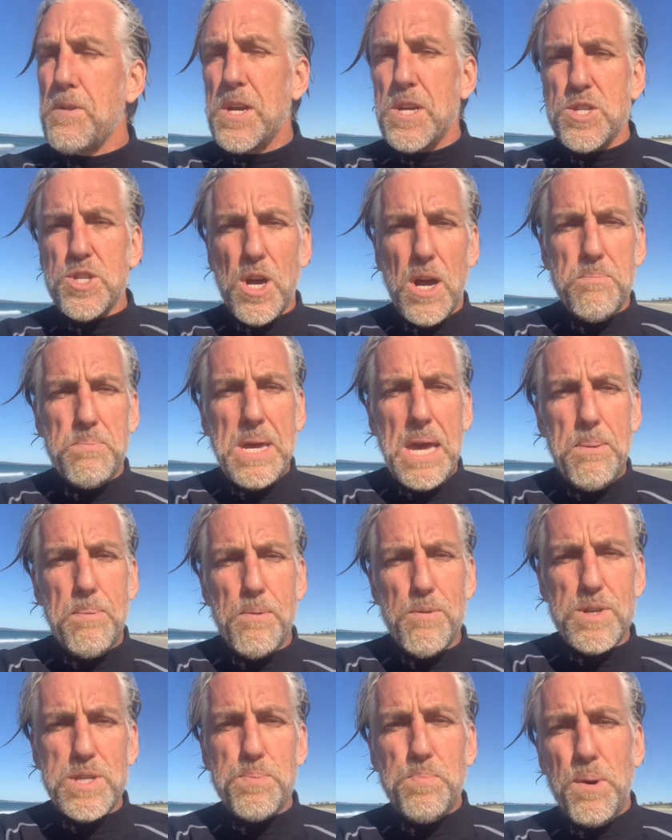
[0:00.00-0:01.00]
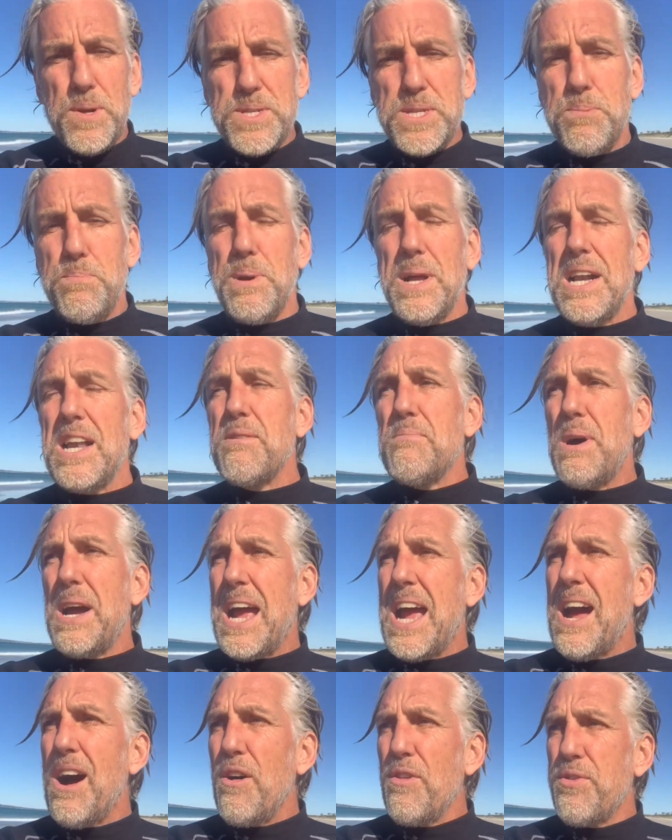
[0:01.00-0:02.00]
So I'm keeping responsibility of my
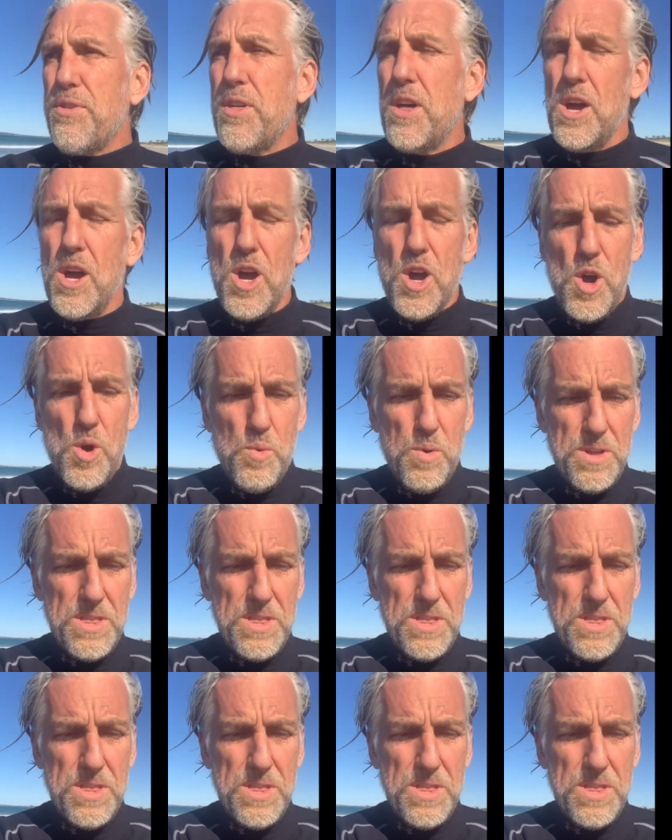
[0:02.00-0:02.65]
health with